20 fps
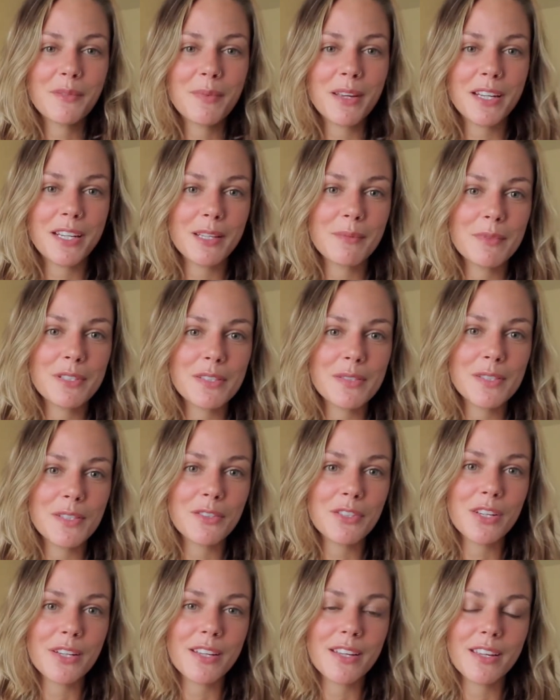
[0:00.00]
My name is
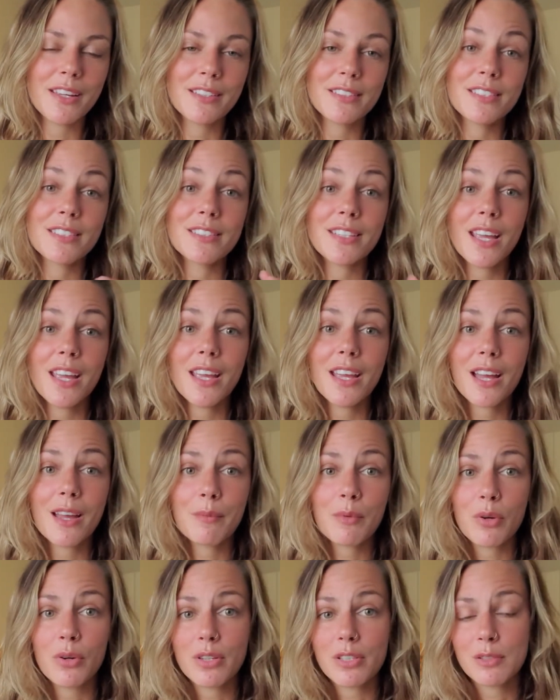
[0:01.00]
Serena and today
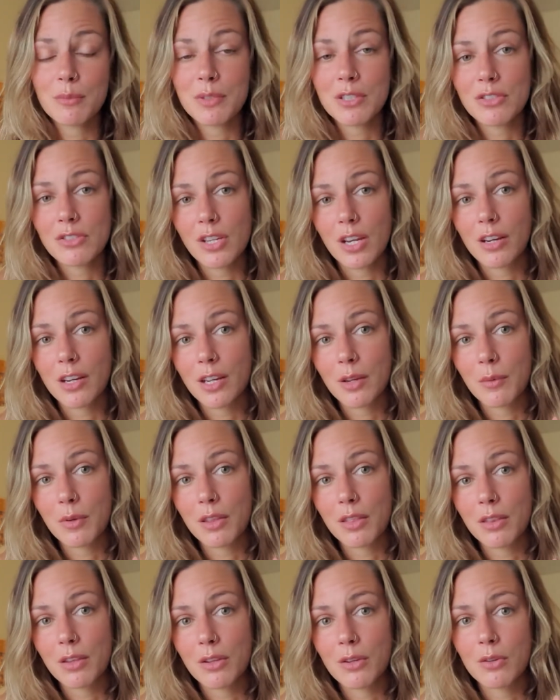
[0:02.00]
I'm going to be sharing
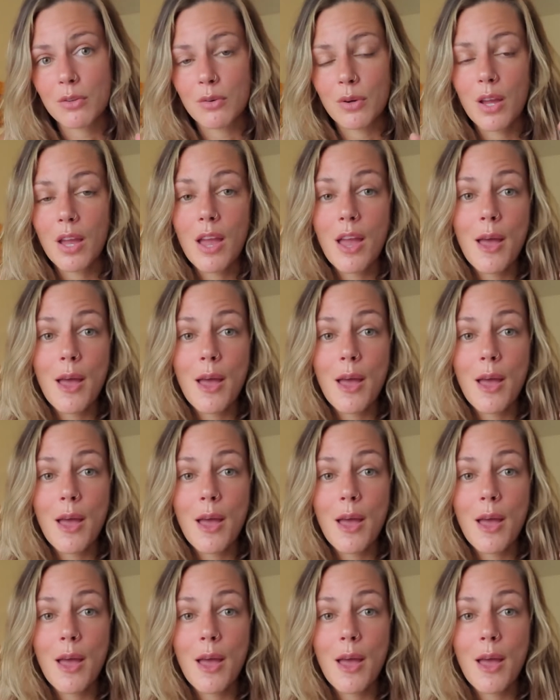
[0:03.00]
with you